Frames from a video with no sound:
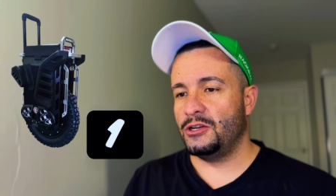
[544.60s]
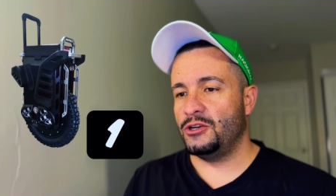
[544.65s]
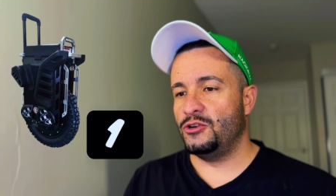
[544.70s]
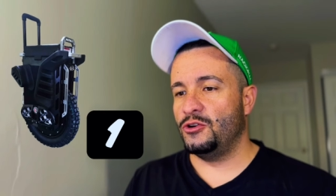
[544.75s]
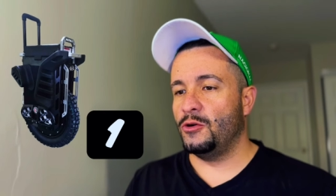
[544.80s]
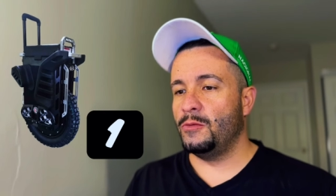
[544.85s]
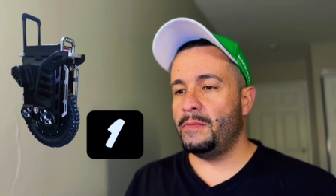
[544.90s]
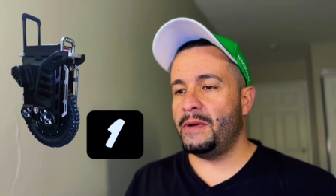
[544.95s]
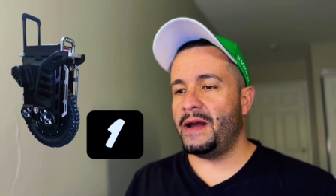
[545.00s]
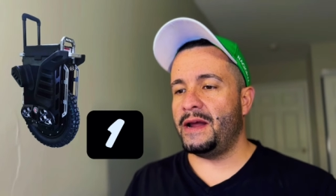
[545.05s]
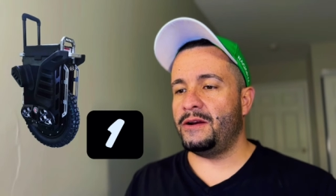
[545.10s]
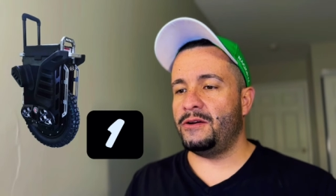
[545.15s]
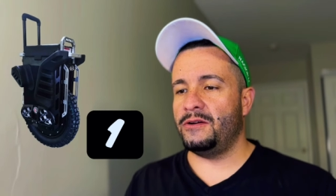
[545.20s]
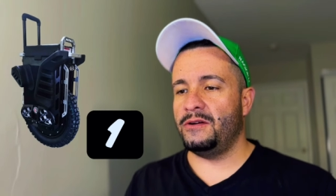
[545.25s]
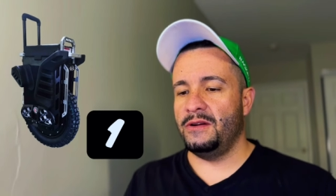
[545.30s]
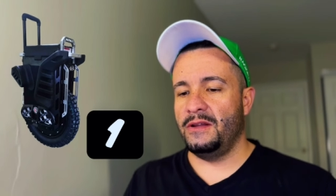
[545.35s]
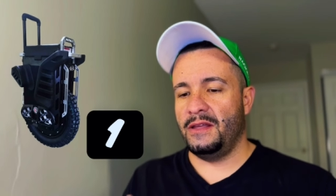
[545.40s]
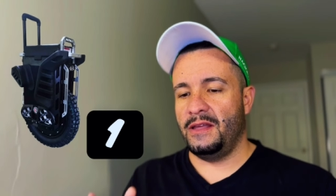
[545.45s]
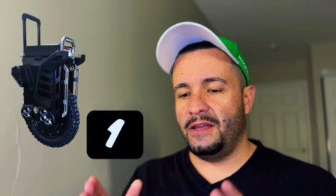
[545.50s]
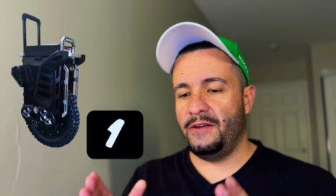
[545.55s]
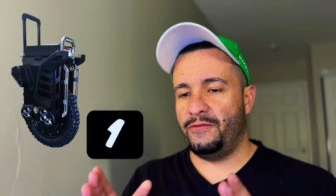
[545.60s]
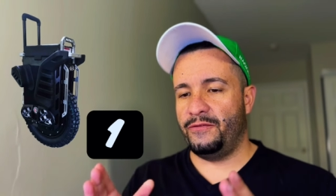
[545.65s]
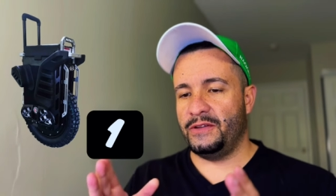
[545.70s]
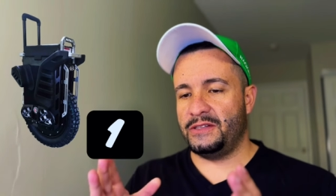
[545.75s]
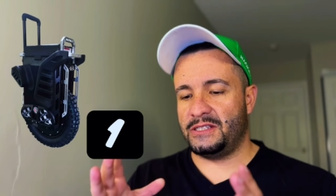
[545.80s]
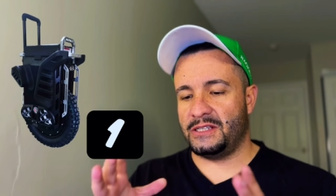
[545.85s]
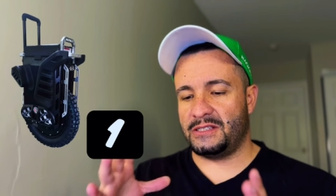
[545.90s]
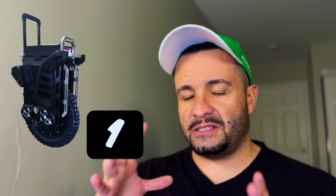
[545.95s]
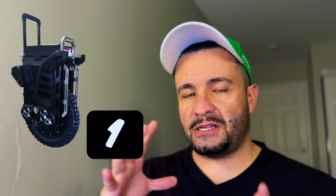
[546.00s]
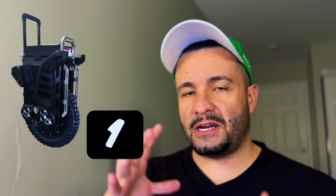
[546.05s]
no matter if
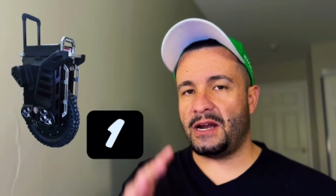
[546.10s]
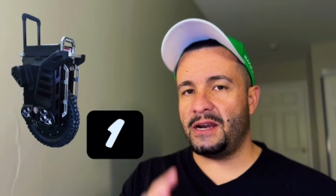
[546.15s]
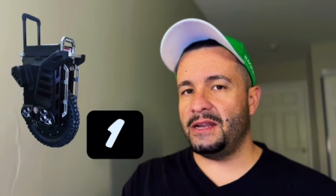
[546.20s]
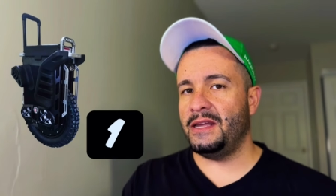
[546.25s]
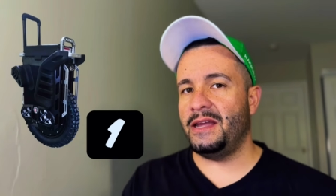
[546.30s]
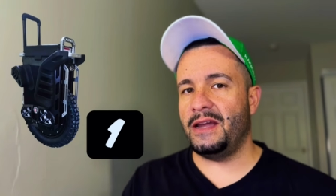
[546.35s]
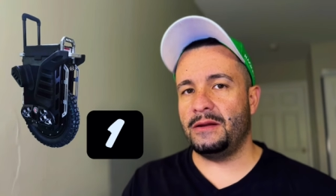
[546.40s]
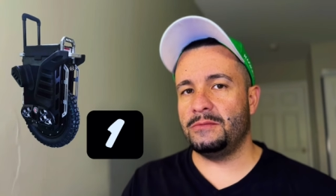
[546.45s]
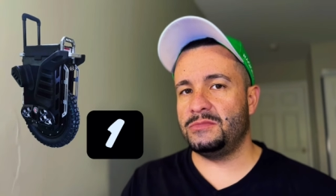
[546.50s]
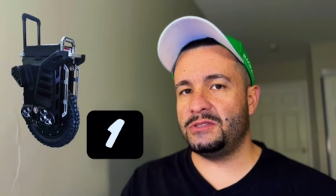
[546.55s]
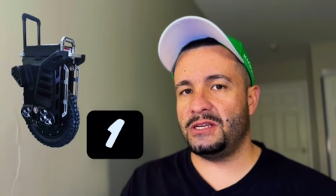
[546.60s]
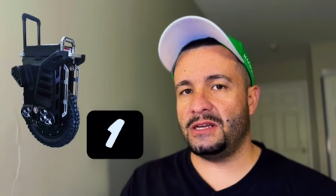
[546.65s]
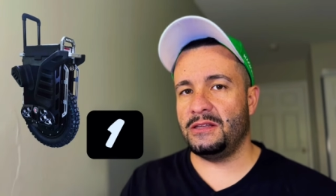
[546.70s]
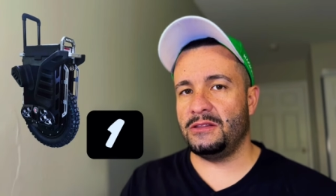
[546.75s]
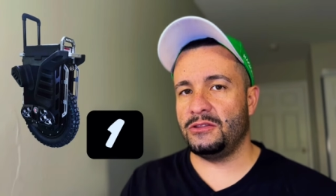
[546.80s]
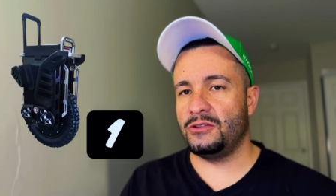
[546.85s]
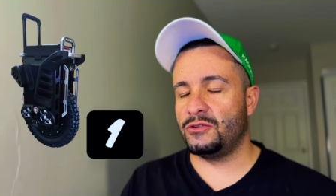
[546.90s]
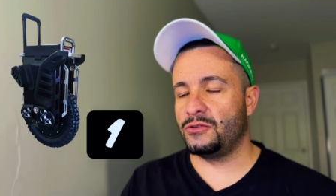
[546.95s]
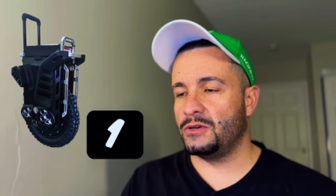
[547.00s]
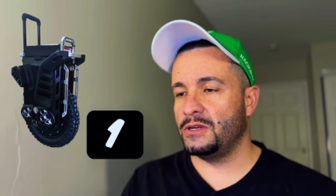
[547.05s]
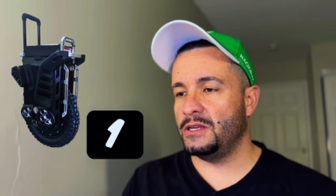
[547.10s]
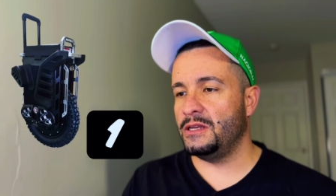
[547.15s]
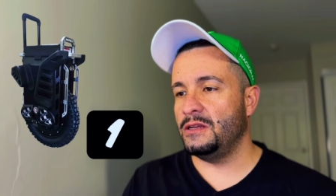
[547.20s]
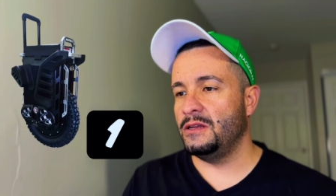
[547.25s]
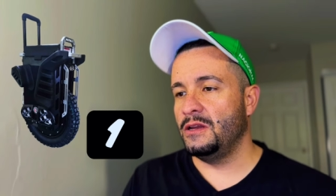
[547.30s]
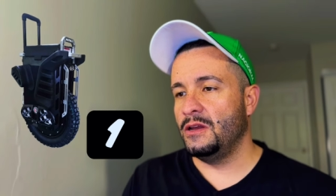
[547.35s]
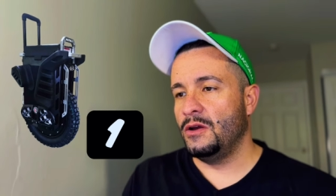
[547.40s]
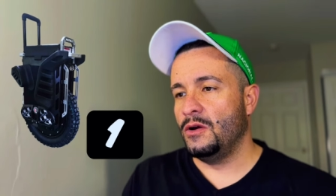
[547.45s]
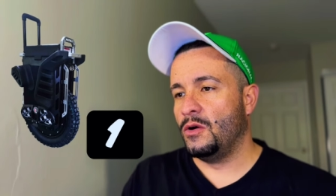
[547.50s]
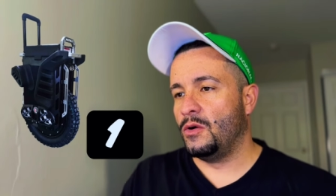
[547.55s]
it's a tiny Mten3
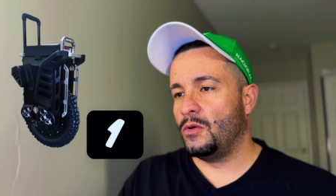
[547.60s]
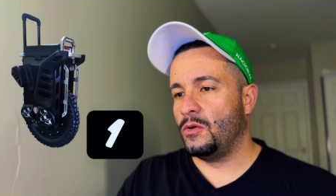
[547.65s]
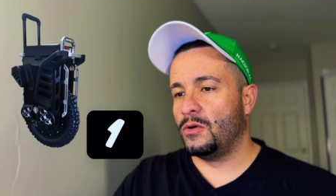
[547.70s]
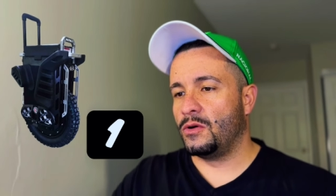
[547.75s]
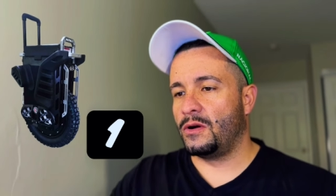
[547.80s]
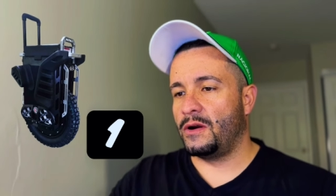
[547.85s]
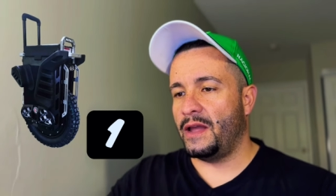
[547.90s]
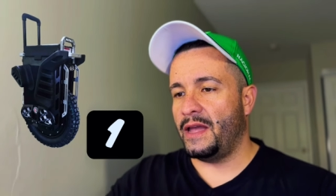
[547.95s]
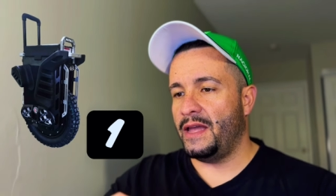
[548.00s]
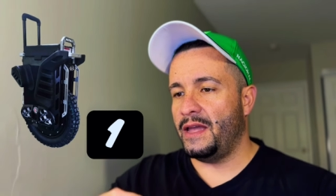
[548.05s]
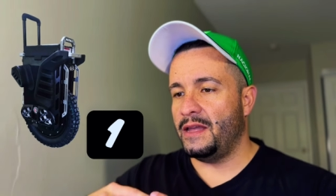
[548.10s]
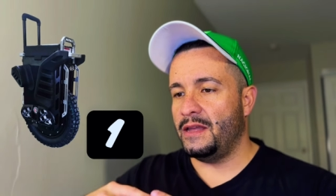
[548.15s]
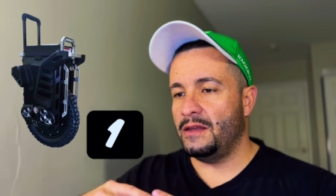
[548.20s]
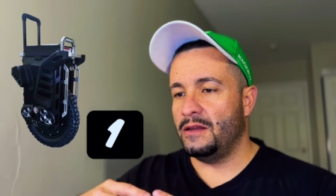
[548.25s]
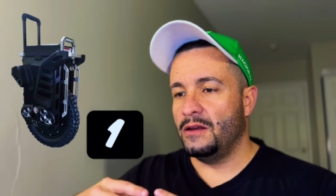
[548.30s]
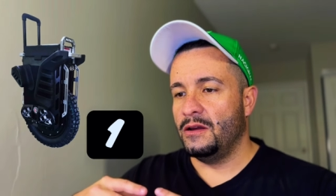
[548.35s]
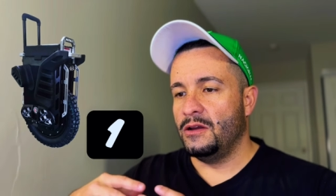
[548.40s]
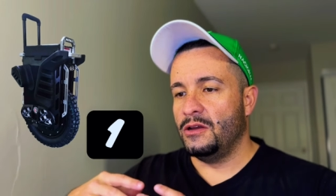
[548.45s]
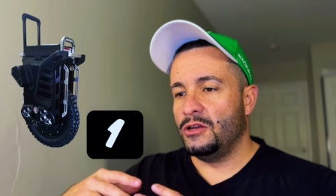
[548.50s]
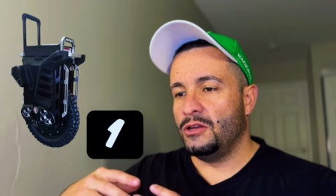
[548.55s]
or a